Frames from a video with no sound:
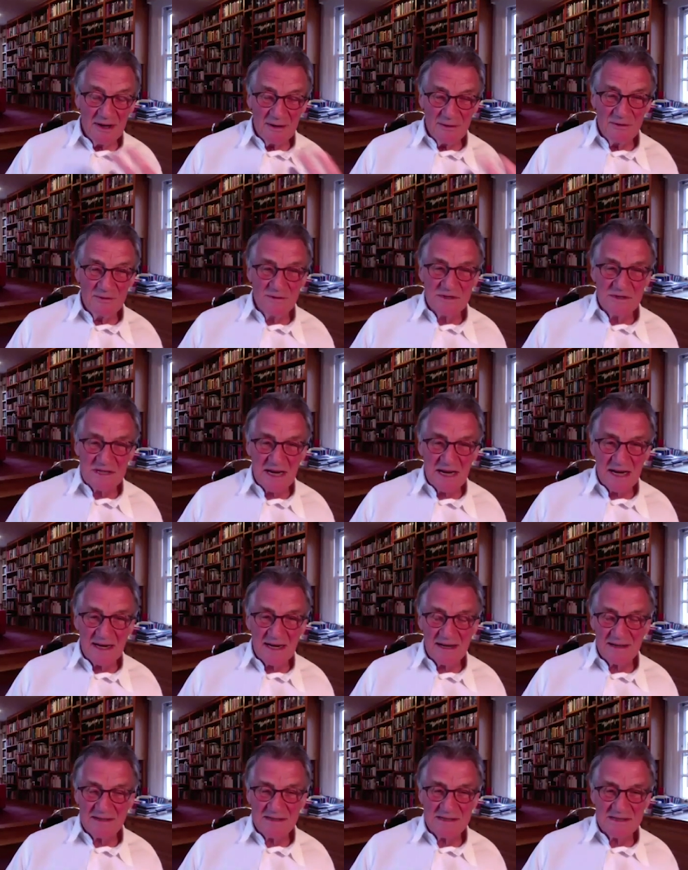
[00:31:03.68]
who
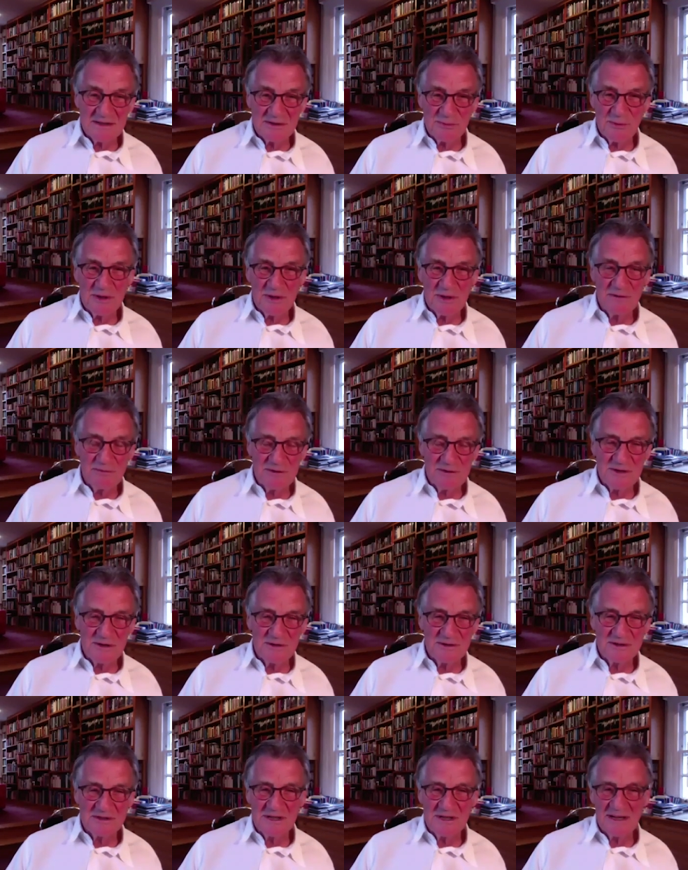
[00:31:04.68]
sang such wonderful
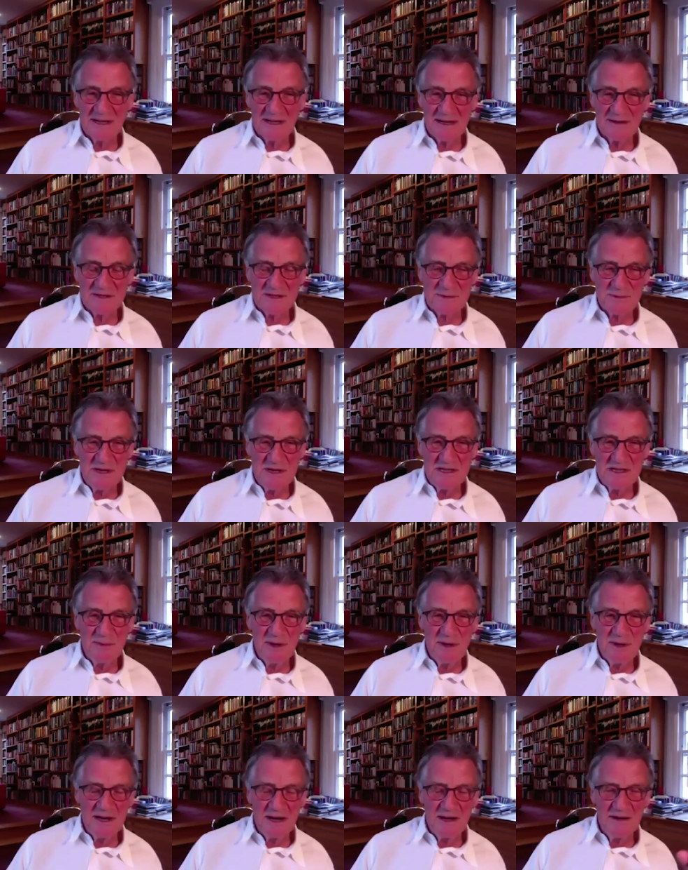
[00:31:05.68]
songs like "How Sweet to
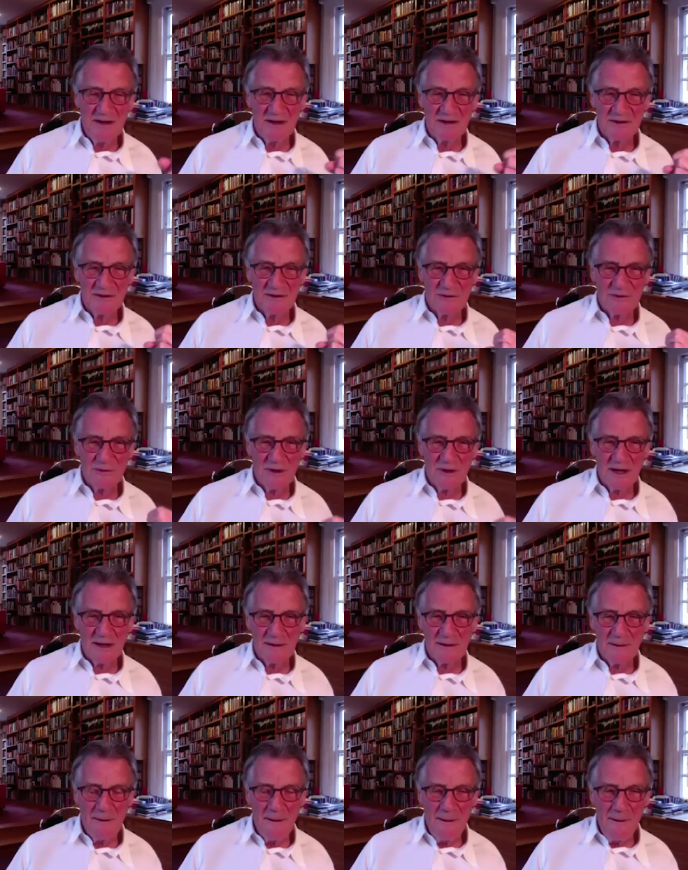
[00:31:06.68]
Be an Idiot" and all that.
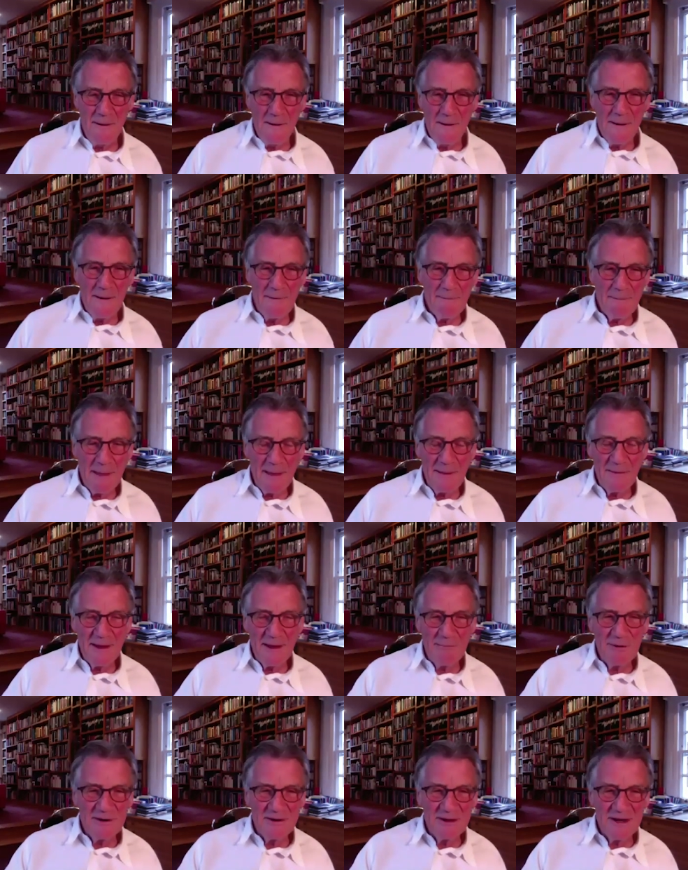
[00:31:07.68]
Um, and they
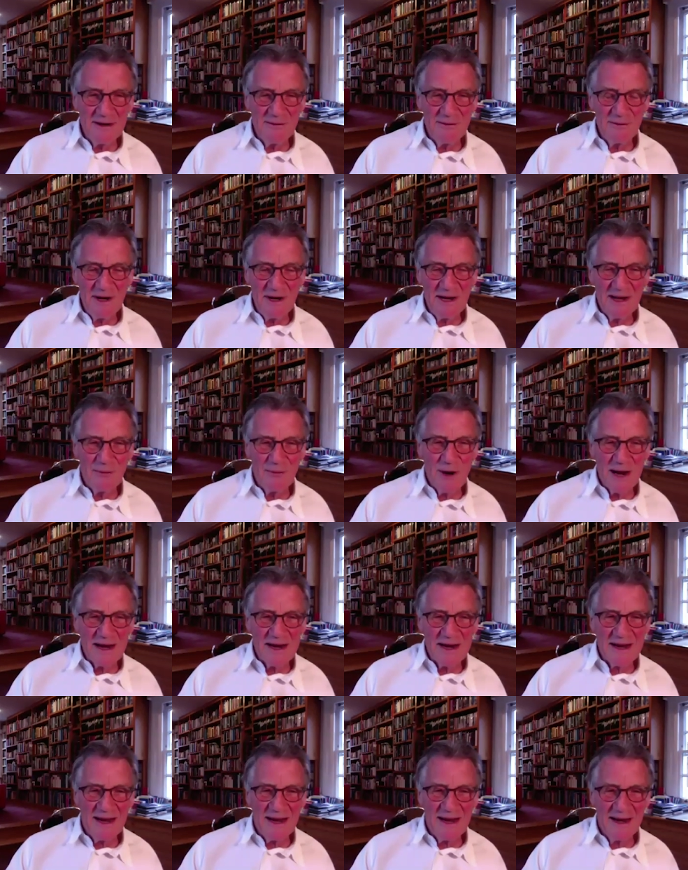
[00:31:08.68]
were they were a really
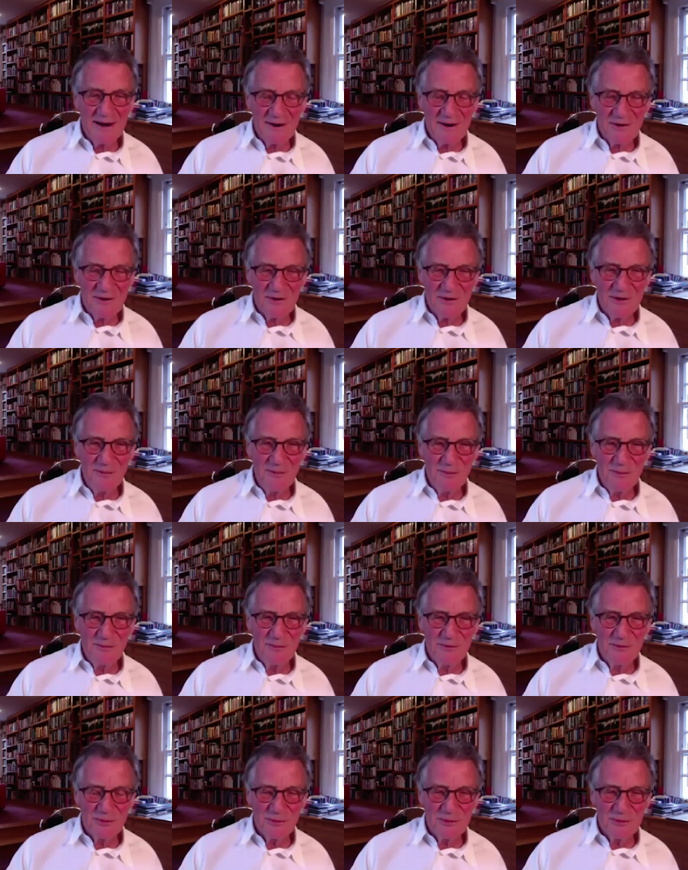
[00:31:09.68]
wacky group
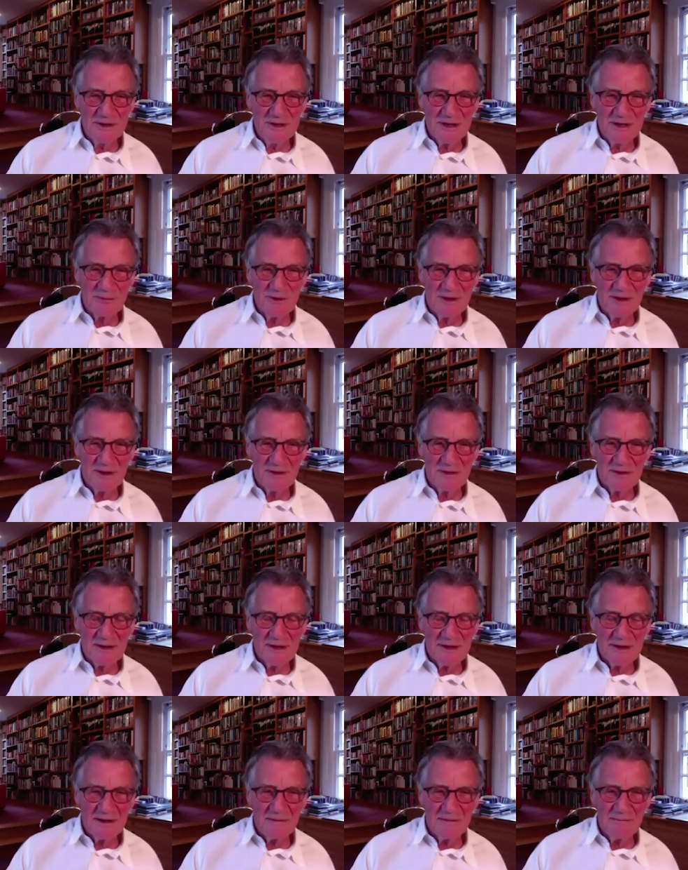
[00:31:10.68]
to work with.
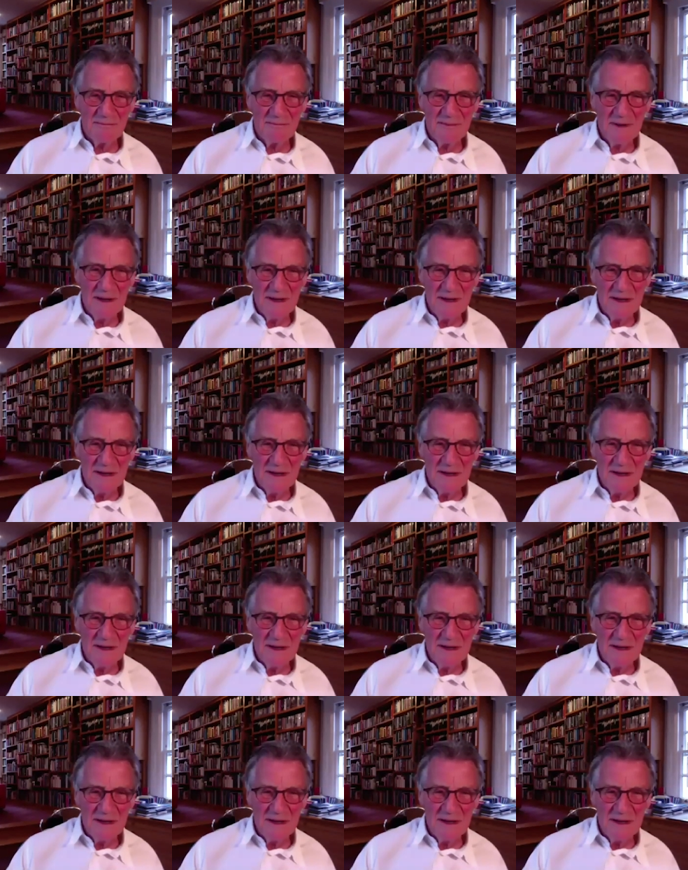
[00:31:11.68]
Um,